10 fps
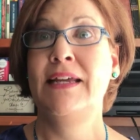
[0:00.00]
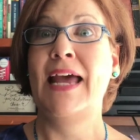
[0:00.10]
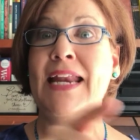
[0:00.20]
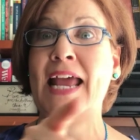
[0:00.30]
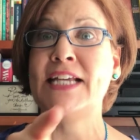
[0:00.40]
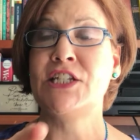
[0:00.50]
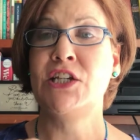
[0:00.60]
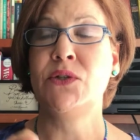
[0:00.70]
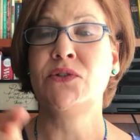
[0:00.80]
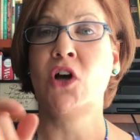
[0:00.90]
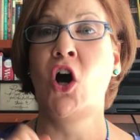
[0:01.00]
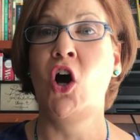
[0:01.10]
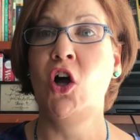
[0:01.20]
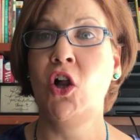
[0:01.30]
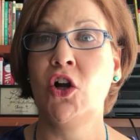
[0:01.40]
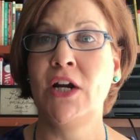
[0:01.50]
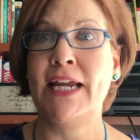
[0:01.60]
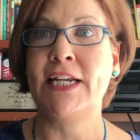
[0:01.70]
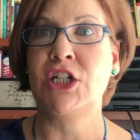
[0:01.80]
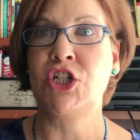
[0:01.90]
and has to use all her
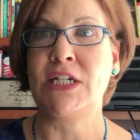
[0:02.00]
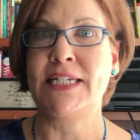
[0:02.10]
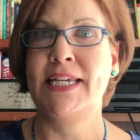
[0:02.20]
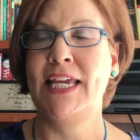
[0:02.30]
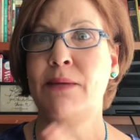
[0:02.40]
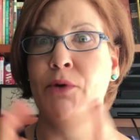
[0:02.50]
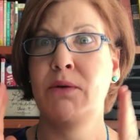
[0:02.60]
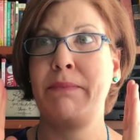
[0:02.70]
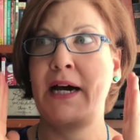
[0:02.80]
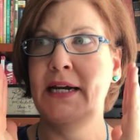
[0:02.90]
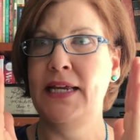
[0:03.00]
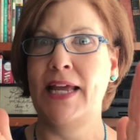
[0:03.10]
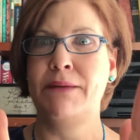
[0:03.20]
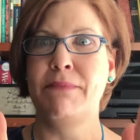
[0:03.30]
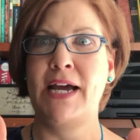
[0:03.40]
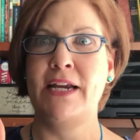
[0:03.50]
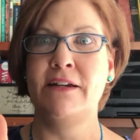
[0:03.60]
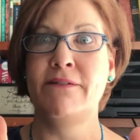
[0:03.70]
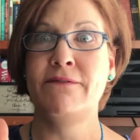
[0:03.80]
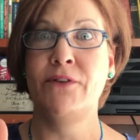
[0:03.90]
energy to keep her body and
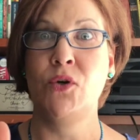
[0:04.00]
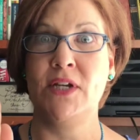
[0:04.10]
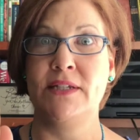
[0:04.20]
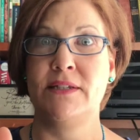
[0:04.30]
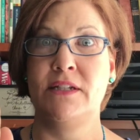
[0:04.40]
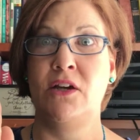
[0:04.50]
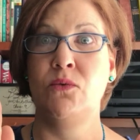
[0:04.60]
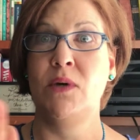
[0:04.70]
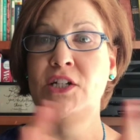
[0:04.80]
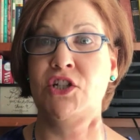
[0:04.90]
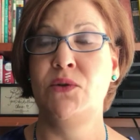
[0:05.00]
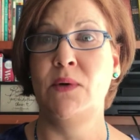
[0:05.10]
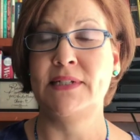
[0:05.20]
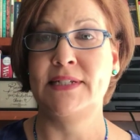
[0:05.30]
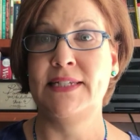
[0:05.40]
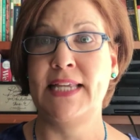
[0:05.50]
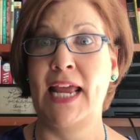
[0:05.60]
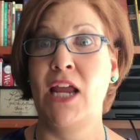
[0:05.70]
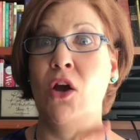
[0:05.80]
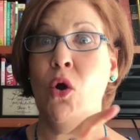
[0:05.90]
mind focused on what she wants to
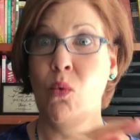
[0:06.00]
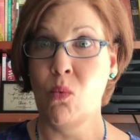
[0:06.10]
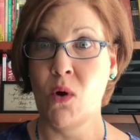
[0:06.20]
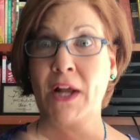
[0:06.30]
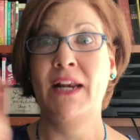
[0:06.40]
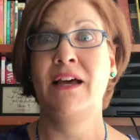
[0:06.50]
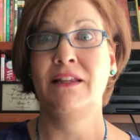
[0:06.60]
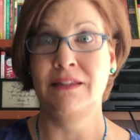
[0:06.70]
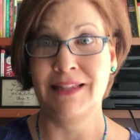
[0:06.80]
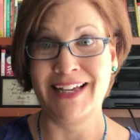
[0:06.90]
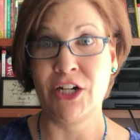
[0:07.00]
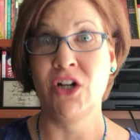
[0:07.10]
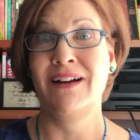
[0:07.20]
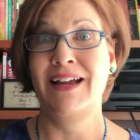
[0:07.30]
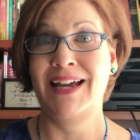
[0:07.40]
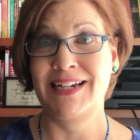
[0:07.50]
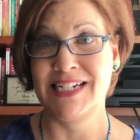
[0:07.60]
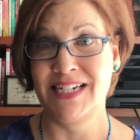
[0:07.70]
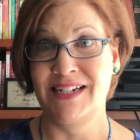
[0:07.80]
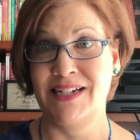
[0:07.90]
say, one letter at a
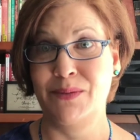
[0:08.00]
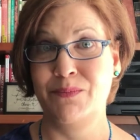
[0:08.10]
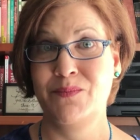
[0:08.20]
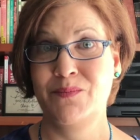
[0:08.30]
time.